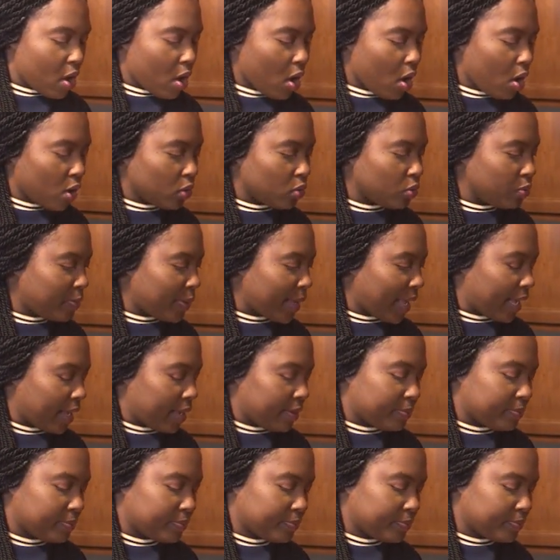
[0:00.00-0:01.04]
Old Bay.
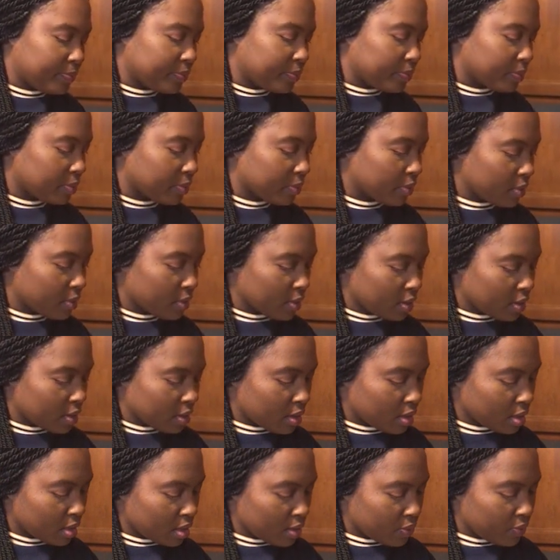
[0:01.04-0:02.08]

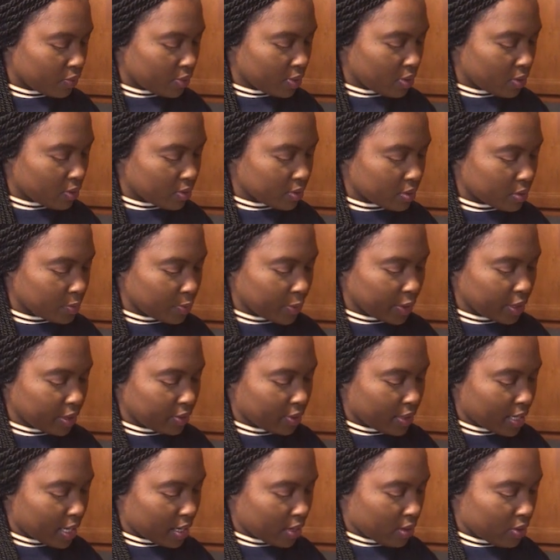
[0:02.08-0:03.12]
And we're going to sprinkle
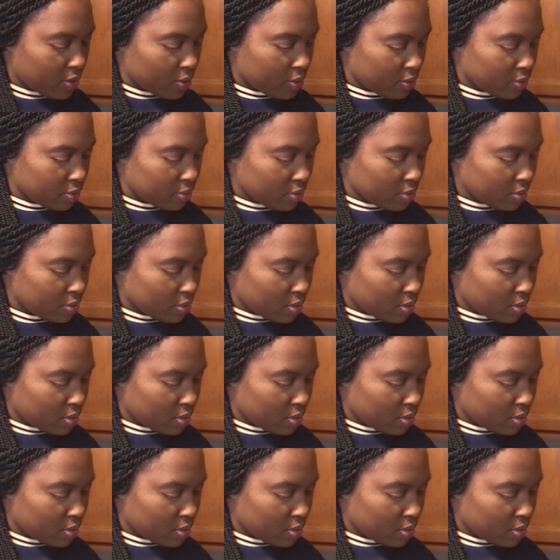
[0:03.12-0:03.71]
that on